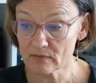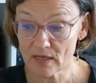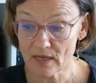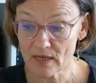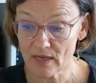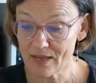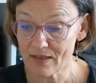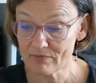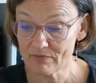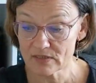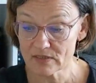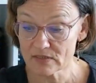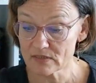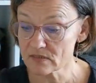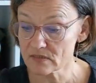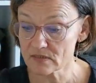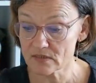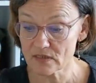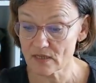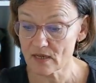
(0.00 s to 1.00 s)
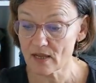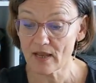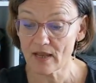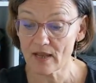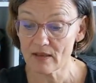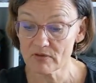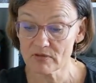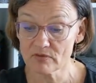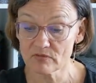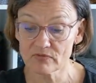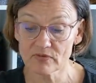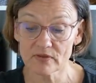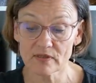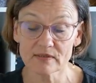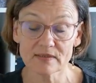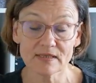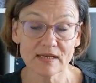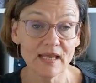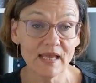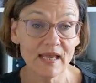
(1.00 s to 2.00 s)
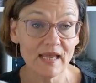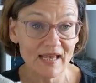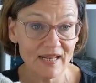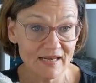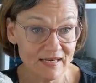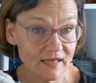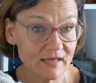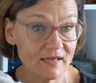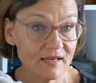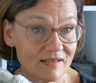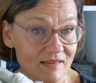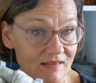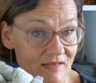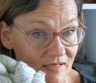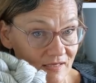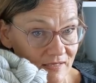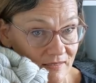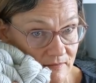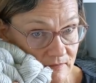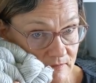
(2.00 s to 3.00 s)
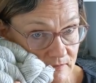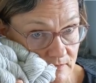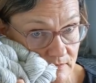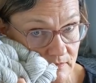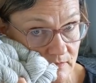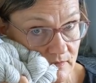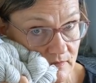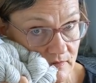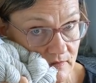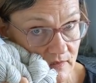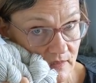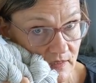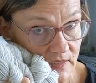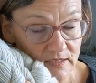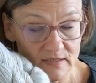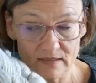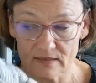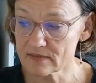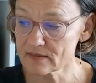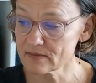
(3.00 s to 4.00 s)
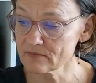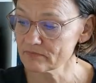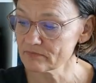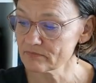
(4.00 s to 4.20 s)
I haven't felt anything like it.